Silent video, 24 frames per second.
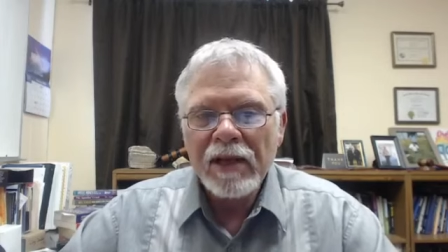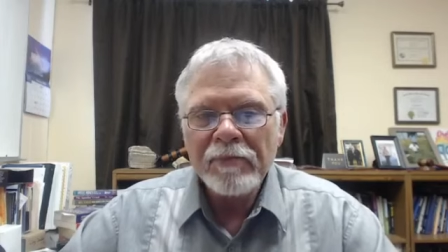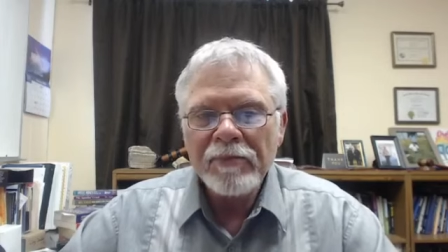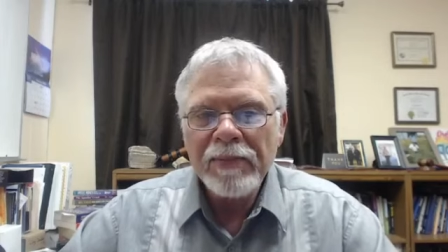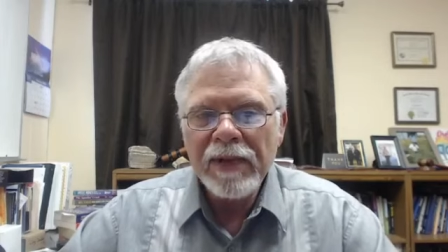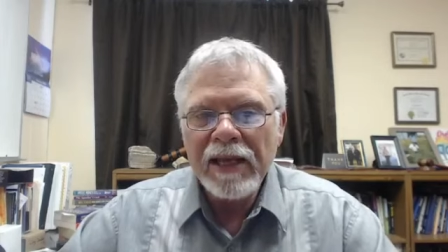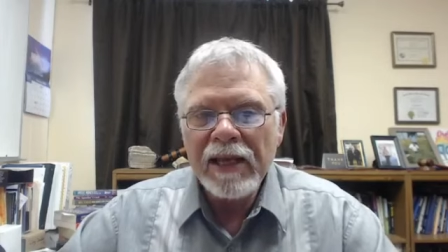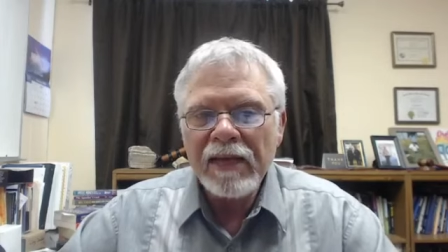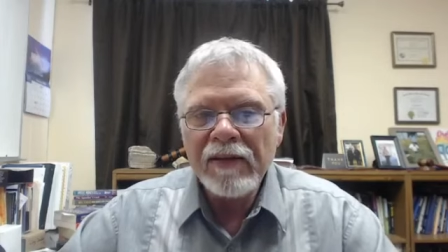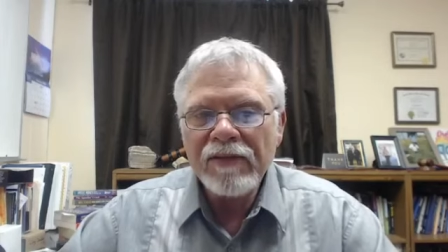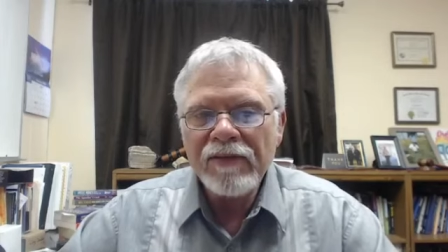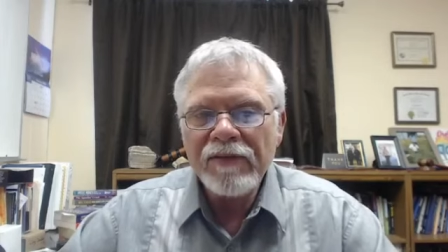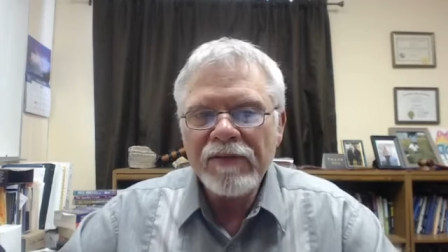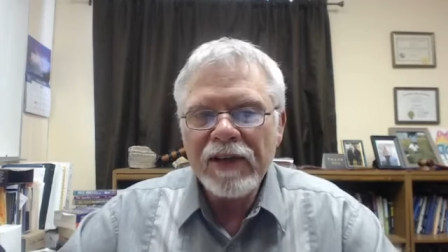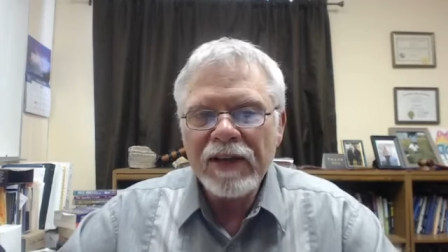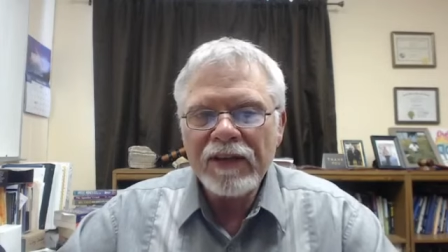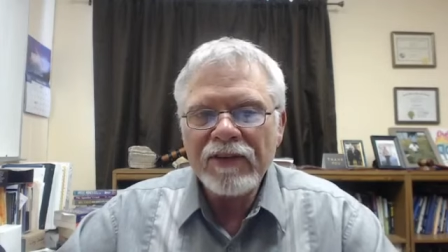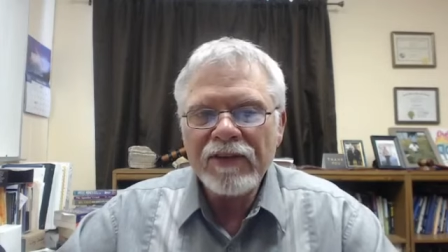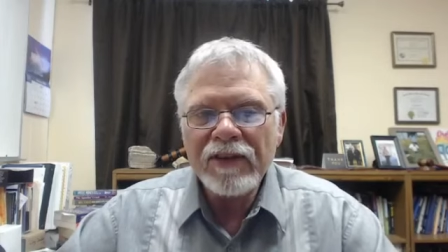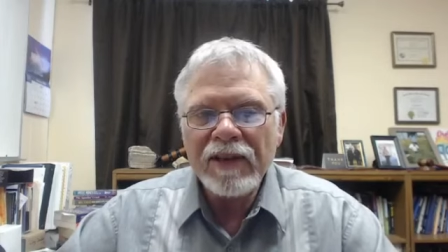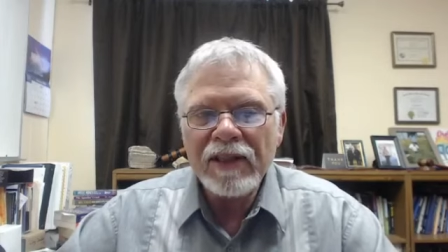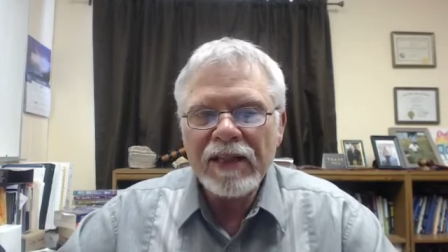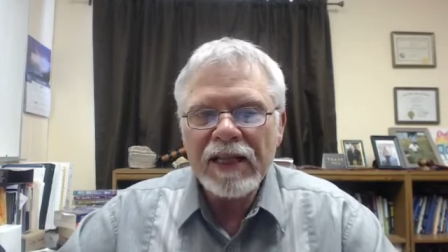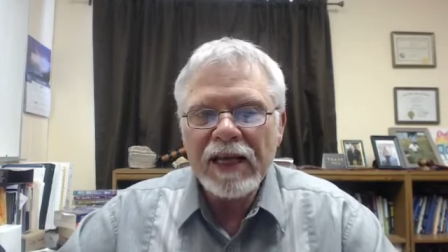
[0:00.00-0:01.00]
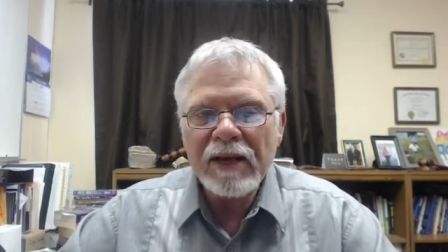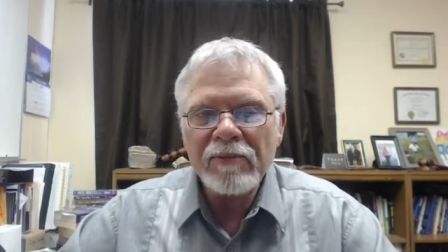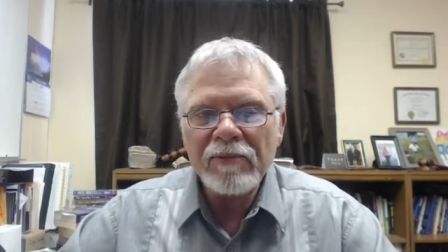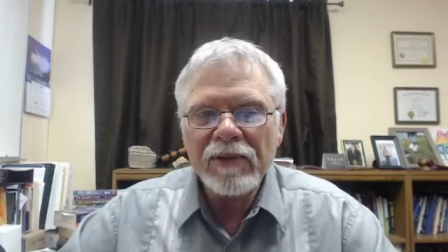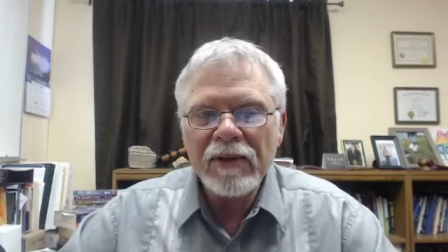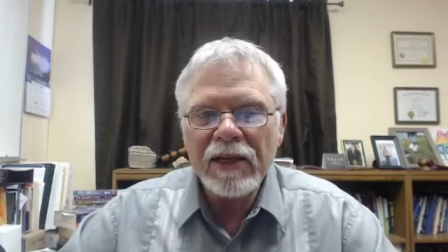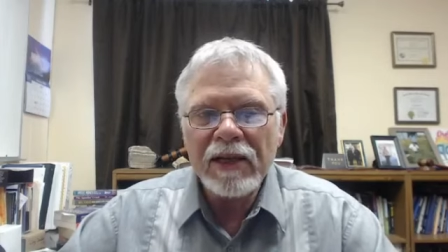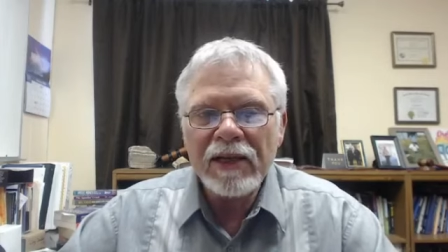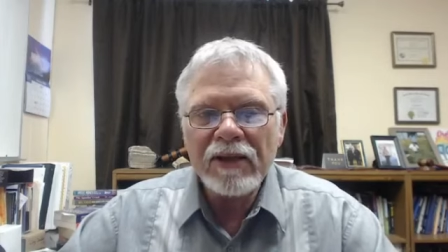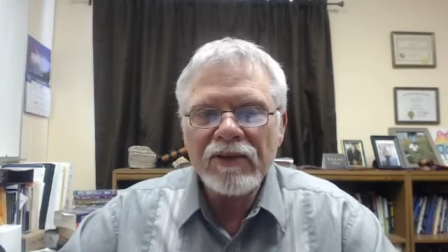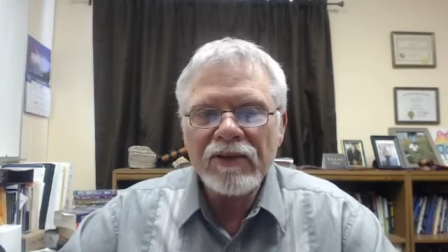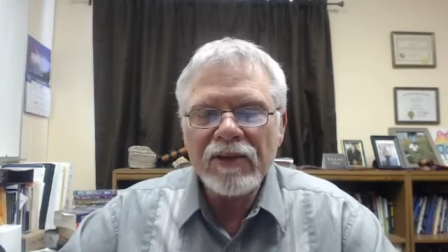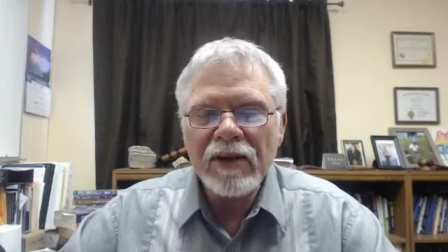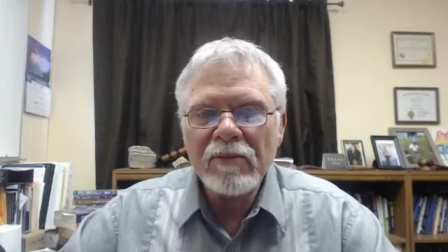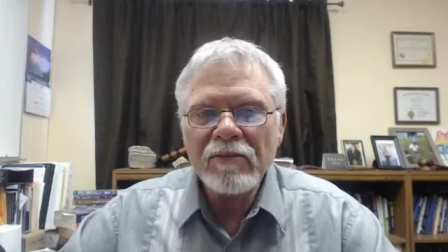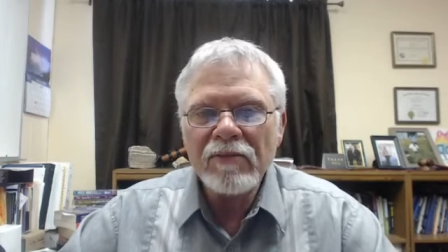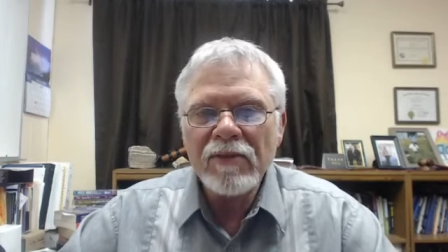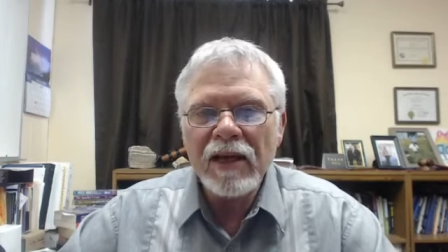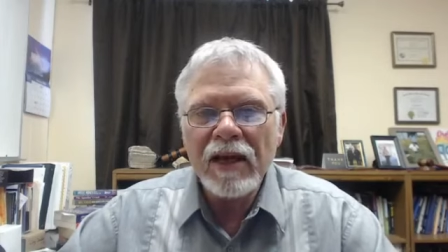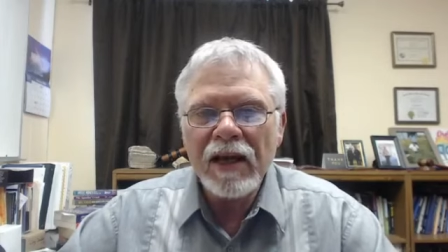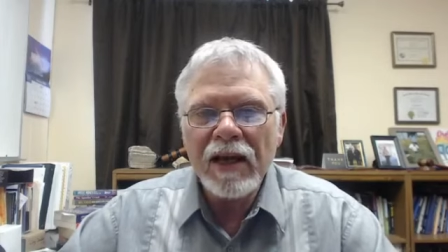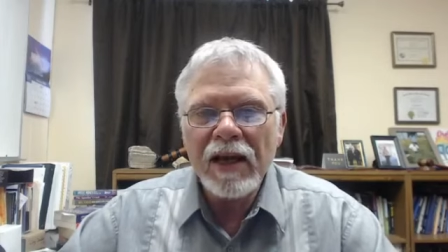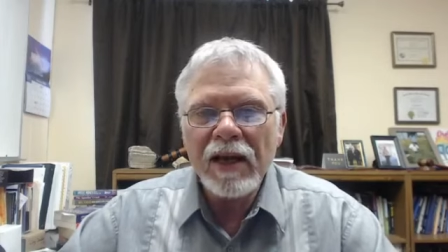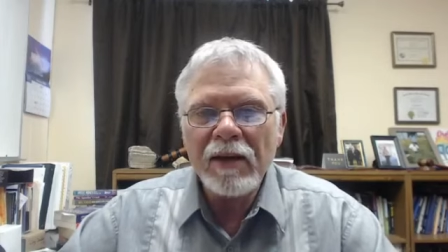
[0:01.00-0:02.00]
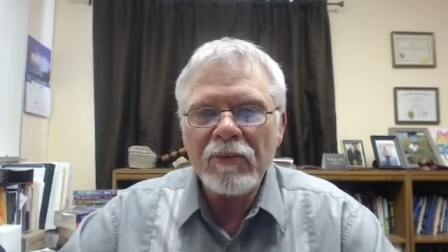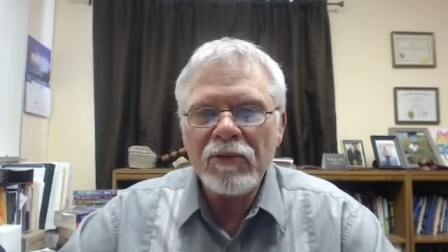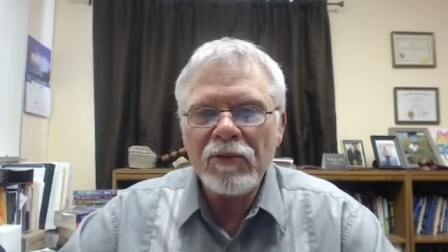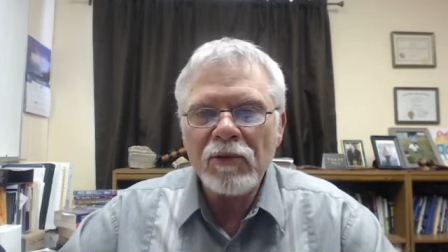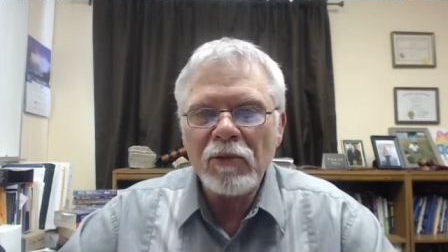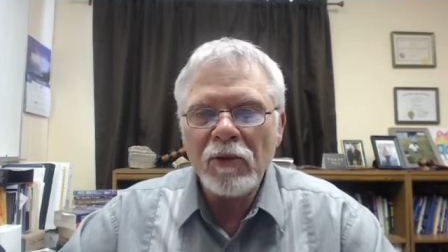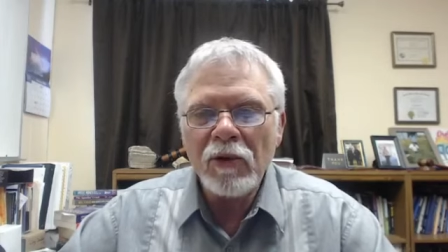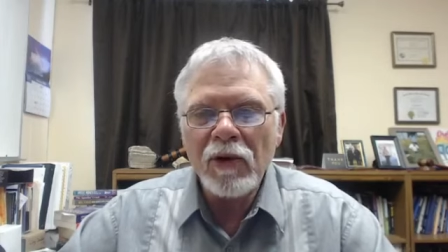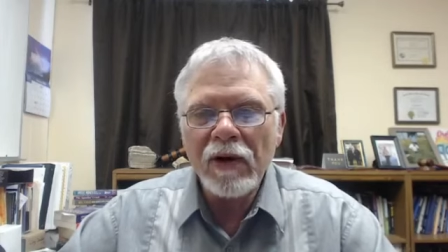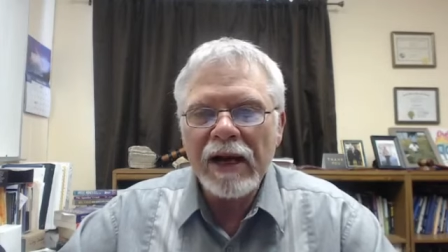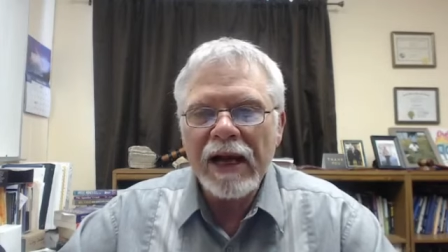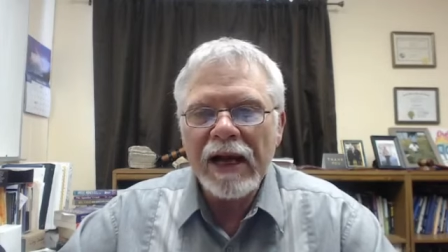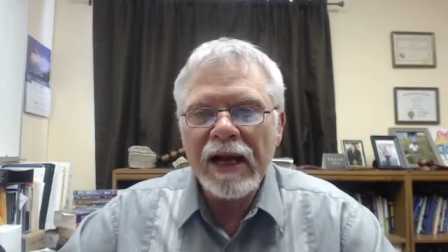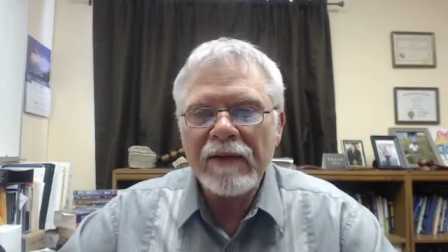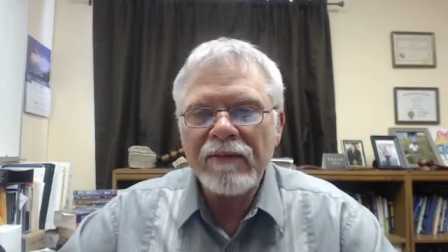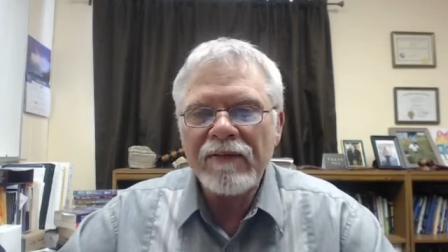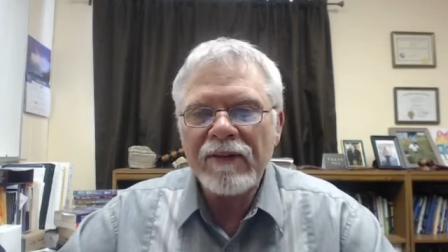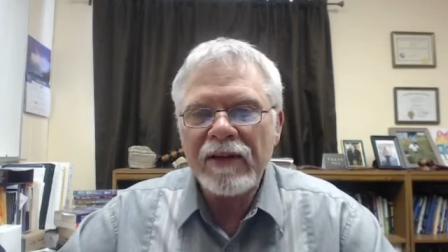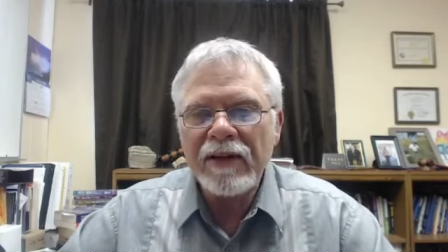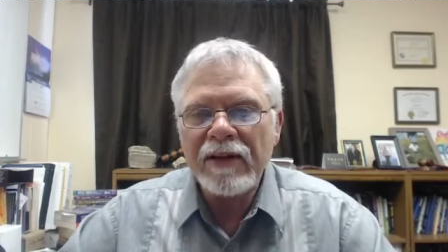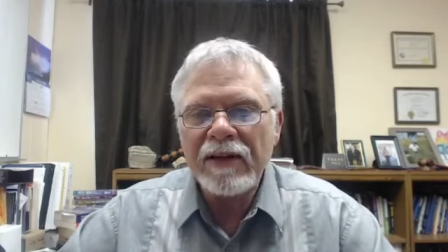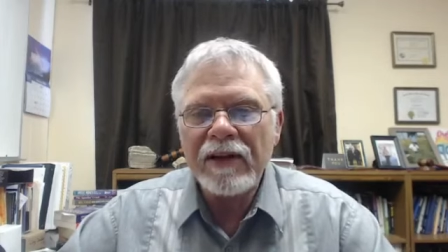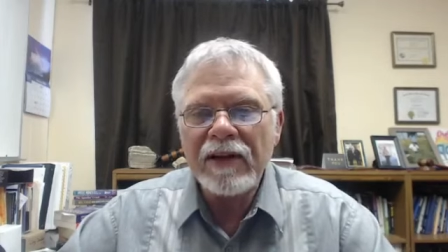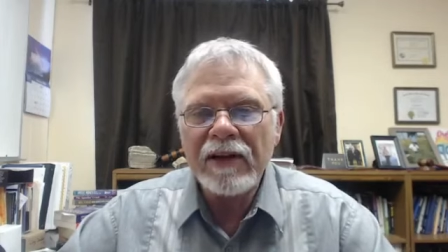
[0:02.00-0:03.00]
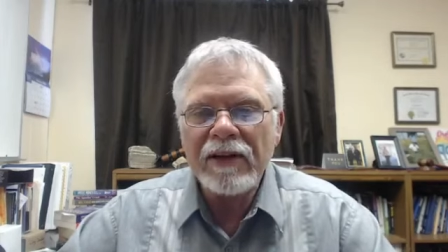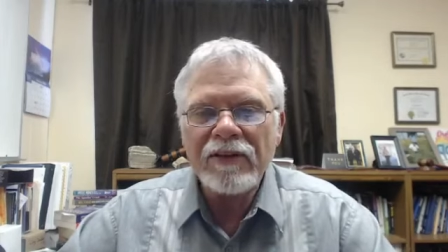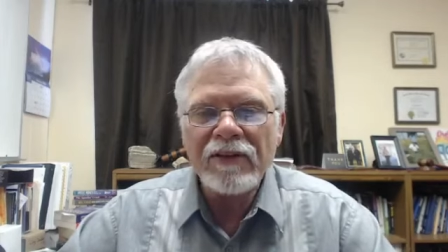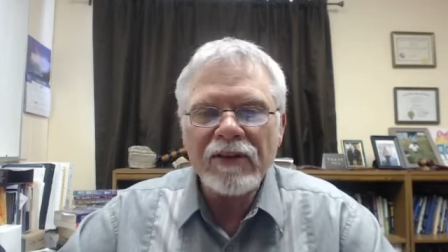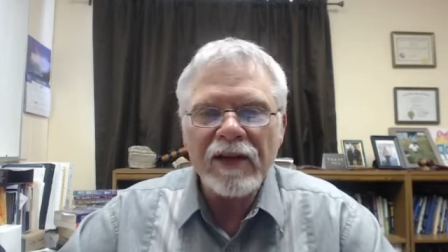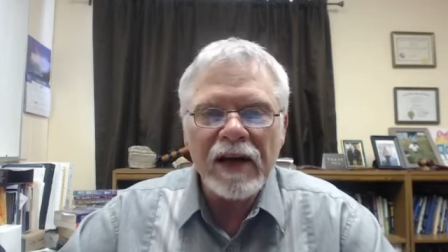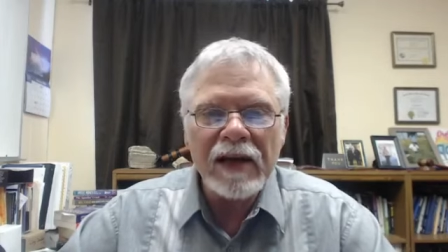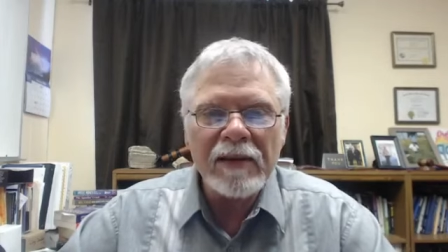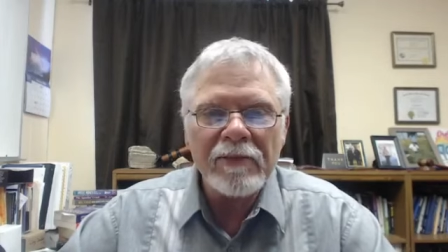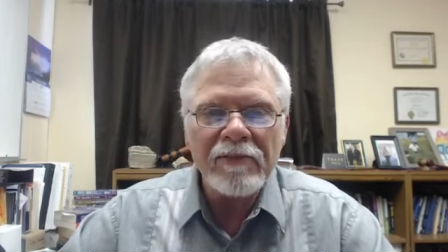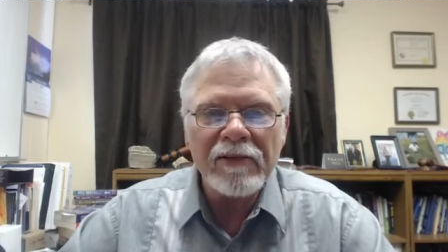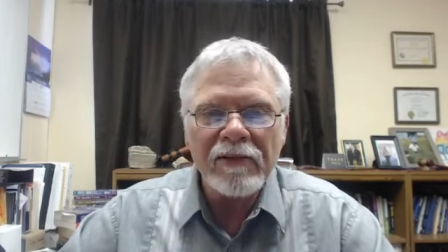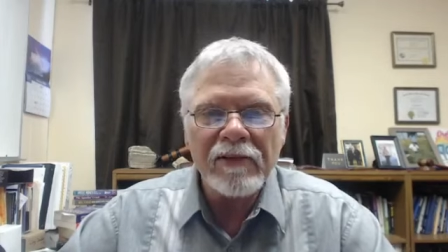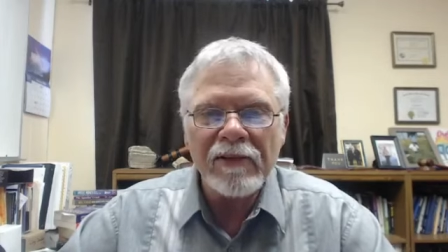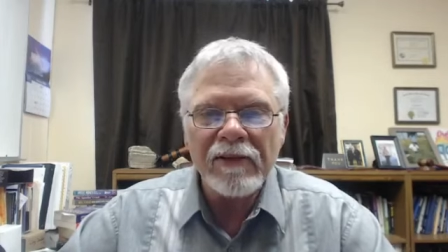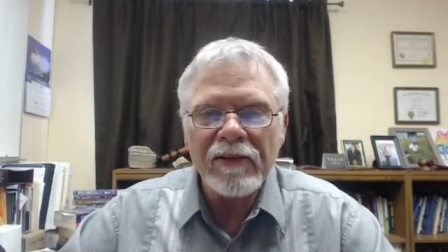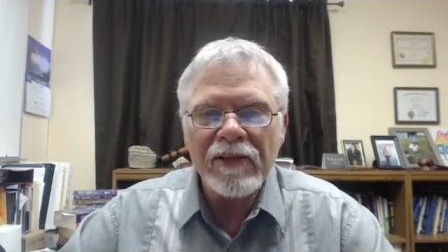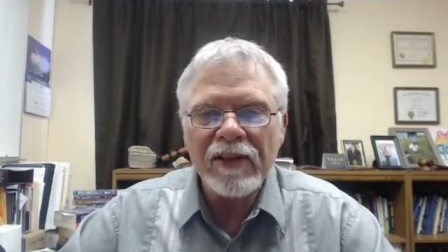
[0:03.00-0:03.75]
being fixed in that place, sometimes we're having to decipher